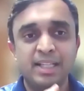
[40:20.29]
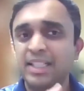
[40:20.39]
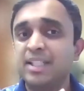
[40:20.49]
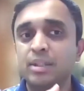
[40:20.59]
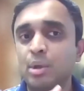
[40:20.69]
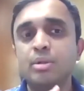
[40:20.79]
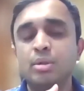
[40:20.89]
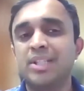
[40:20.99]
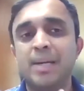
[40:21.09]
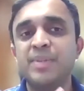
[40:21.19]
This is also
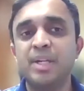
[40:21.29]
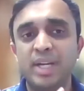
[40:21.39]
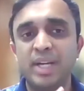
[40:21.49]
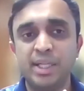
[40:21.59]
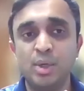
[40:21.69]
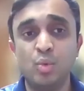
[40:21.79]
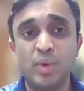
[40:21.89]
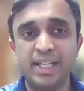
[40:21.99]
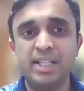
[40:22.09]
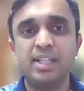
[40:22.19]
something very new.
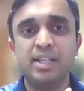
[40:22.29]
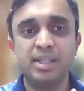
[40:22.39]
When